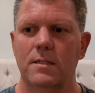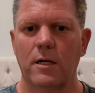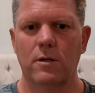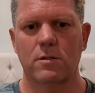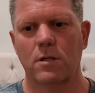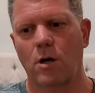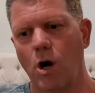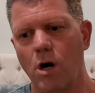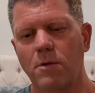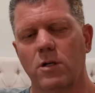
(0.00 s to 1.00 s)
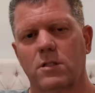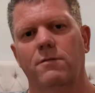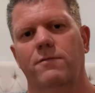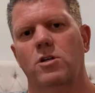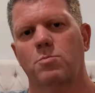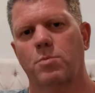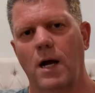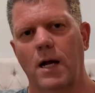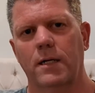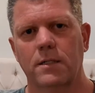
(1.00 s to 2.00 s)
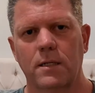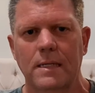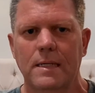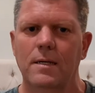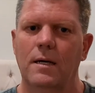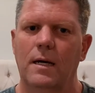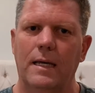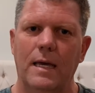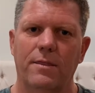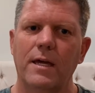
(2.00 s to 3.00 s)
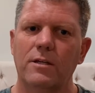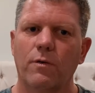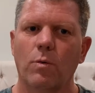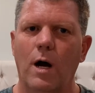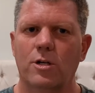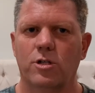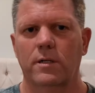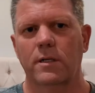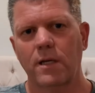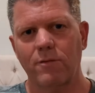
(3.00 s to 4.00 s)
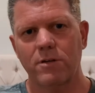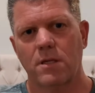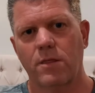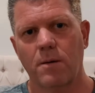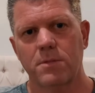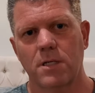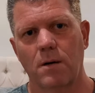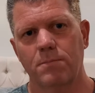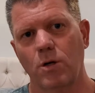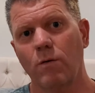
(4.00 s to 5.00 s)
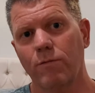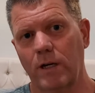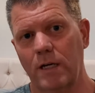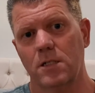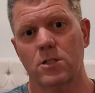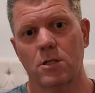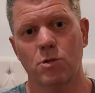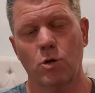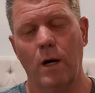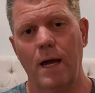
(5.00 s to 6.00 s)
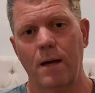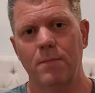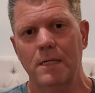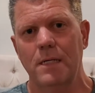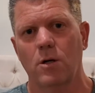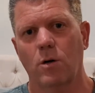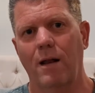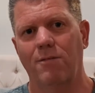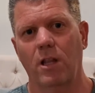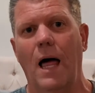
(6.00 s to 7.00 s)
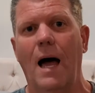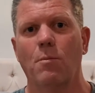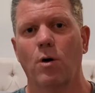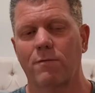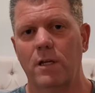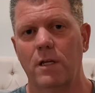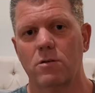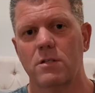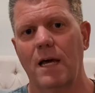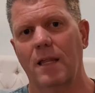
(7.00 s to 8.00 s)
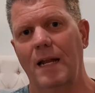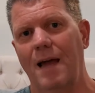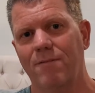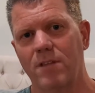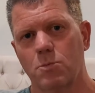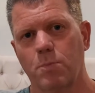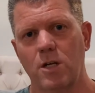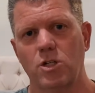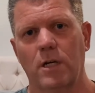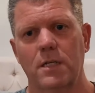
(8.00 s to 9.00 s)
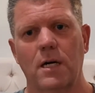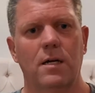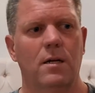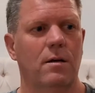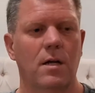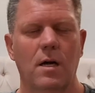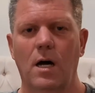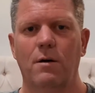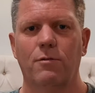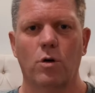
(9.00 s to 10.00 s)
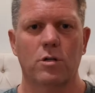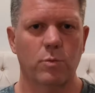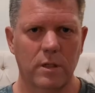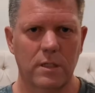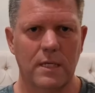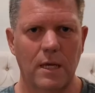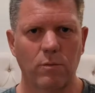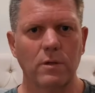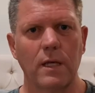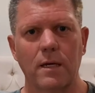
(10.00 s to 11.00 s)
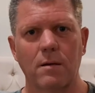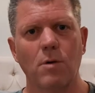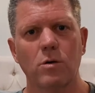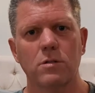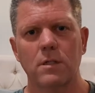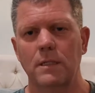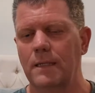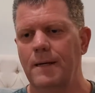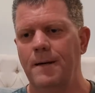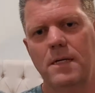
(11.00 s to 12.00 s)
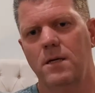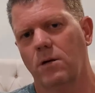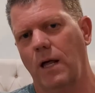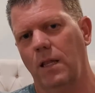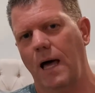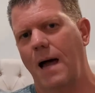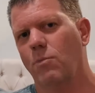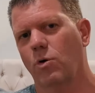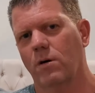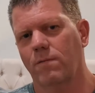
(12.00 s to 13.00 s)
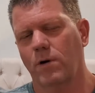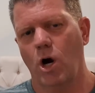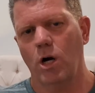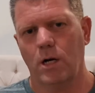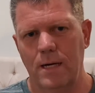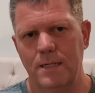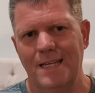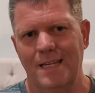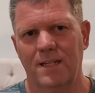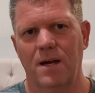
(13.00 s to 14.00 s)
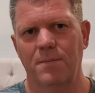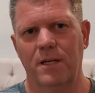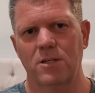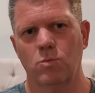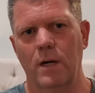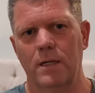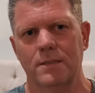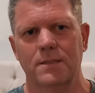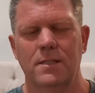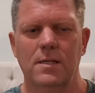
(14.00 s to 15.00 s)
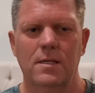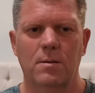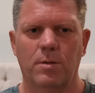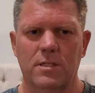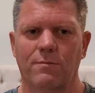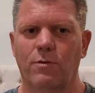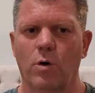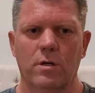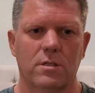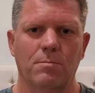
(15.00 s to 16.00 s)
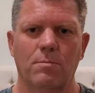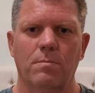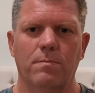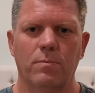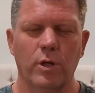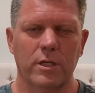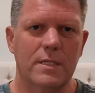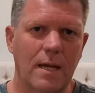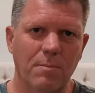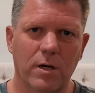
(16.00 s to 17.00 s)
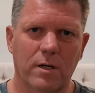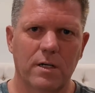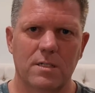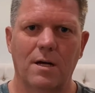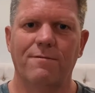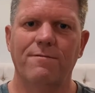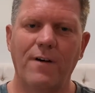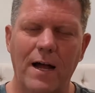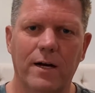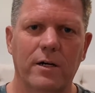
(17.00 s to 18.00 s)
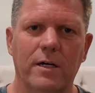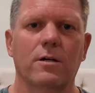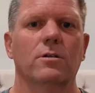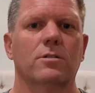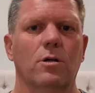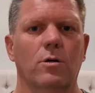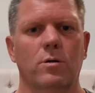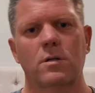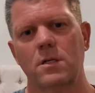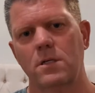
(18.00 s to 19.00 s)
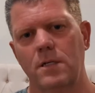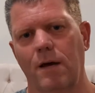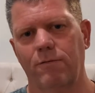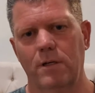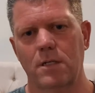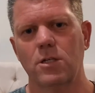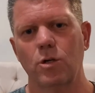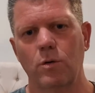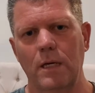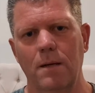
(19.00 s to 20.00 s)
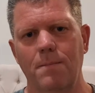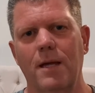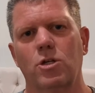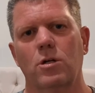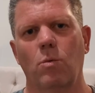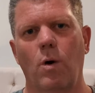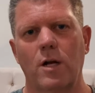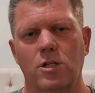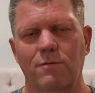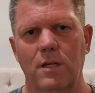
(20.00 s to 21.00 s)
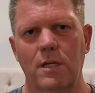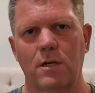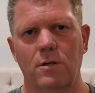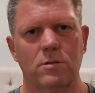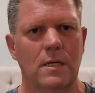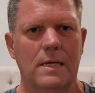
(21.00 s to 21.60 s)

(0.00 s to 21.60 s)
Here's almost the finished product. Again, thanks for watching. Give us a thumbs up. Don't forget to subscribe. We're gonna have a lot more videos now that I have this project done. Of course, real estate related mostly. Got a lot more car content coming as well. Plus, of course, the real estate market is on fire here. So definitely tune in, make sure you watch the videos.